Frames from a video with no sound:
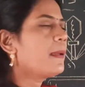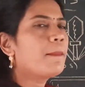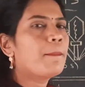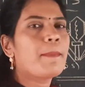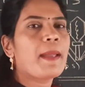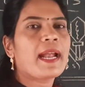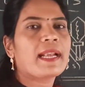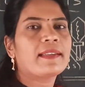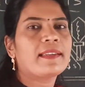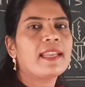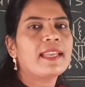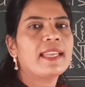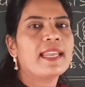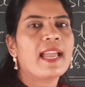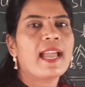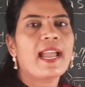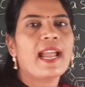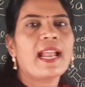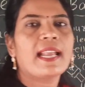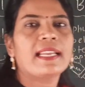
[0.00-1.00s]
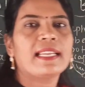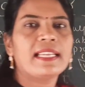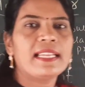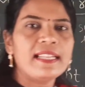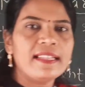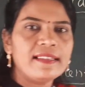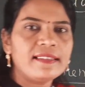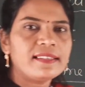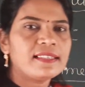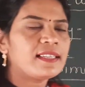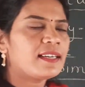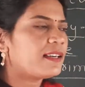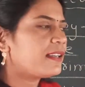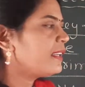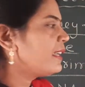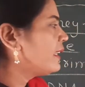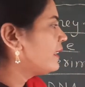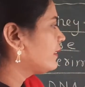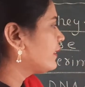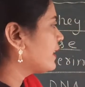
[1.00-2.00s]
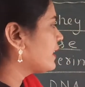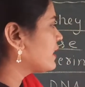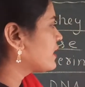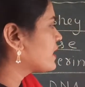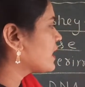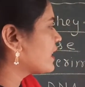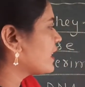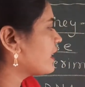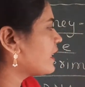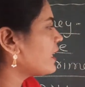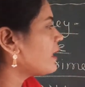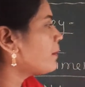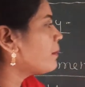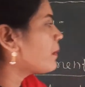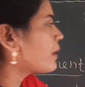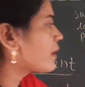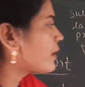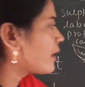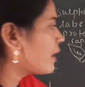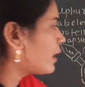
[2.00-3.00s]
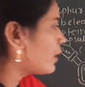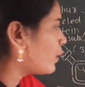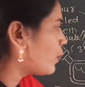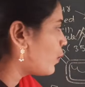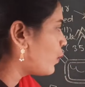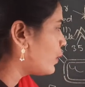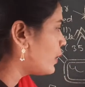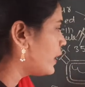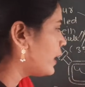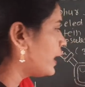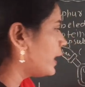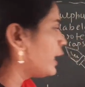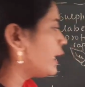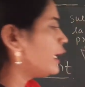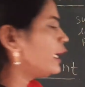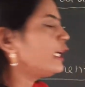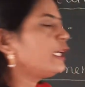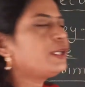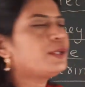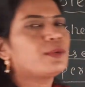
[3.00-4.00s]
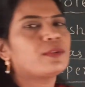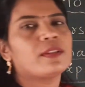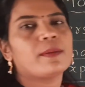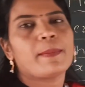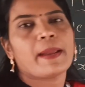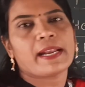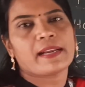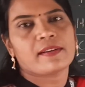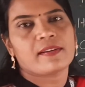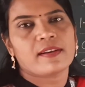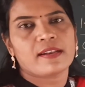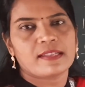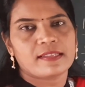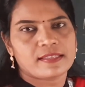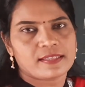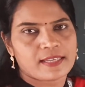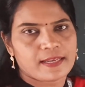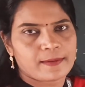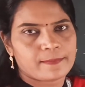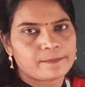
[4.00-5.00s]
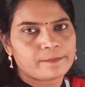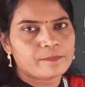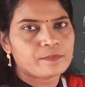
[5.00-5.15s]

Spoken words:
bacteria and insert their genetic material only into the bacterial cell.